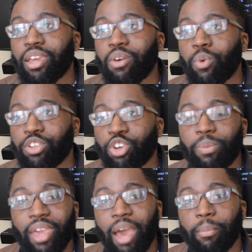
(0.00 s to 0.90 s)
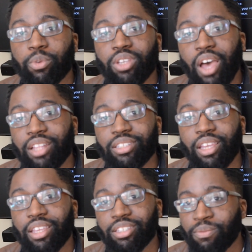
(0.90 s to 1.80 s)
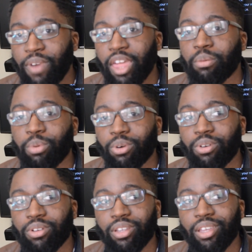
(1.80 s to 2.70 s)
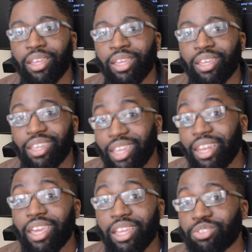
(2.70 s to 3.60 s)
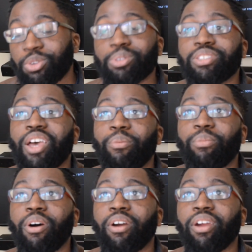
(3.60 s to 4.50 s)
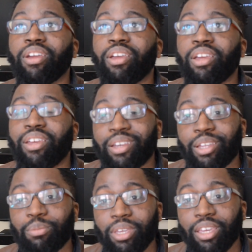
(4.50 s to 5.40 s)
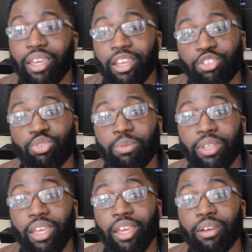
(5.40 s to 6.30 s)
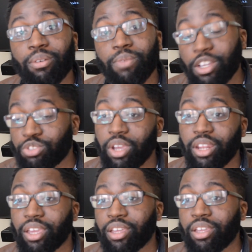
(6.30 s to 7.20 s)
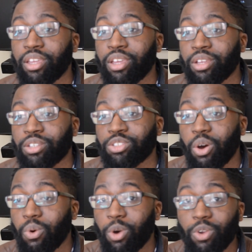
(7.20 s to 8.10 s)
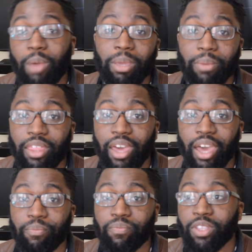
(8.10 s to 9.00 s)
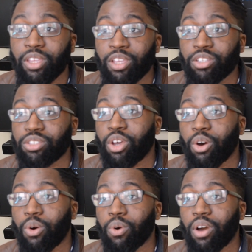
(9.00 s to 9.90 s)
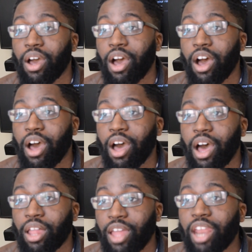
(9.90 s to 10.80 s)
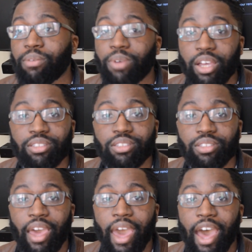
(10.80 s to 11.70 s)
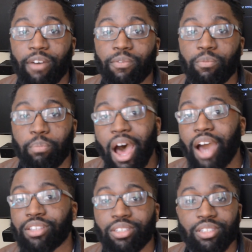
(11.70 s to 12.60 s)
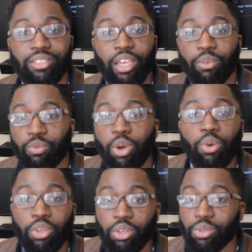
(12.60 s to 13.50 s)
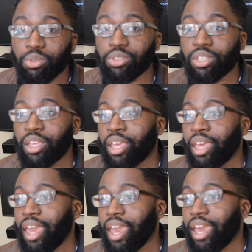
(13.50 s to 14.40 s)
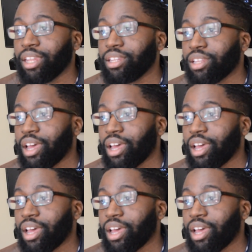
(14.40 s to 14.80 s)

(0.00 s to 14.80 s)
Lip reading: when Dolby Atmos content is available, getting it to your soundbar could be extremely frustrating. So what do I mean by that? So a lot of us have boxes like Roku's and